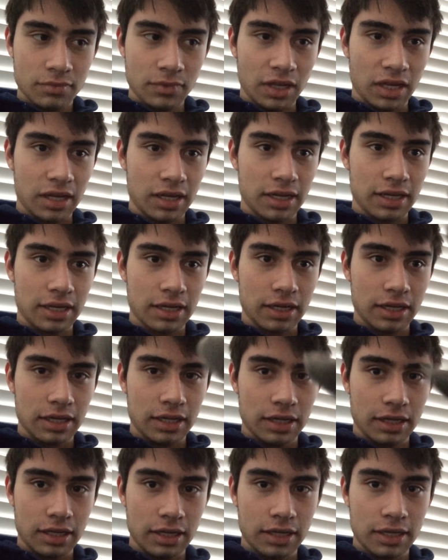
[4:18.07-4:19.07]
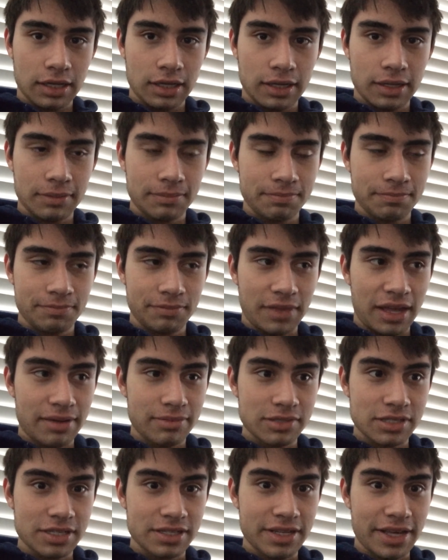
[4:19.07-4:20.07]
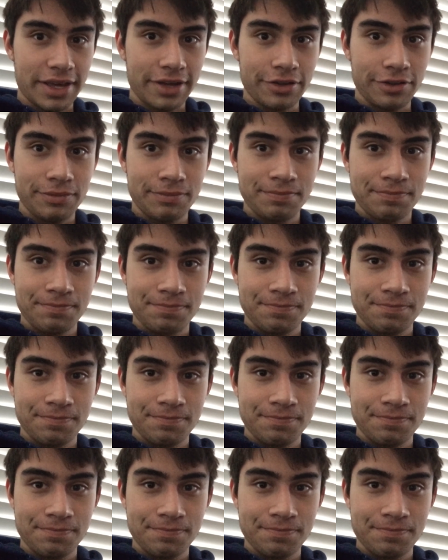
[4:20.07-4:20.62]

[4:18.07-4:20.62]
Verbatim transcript: Um, that was a tale.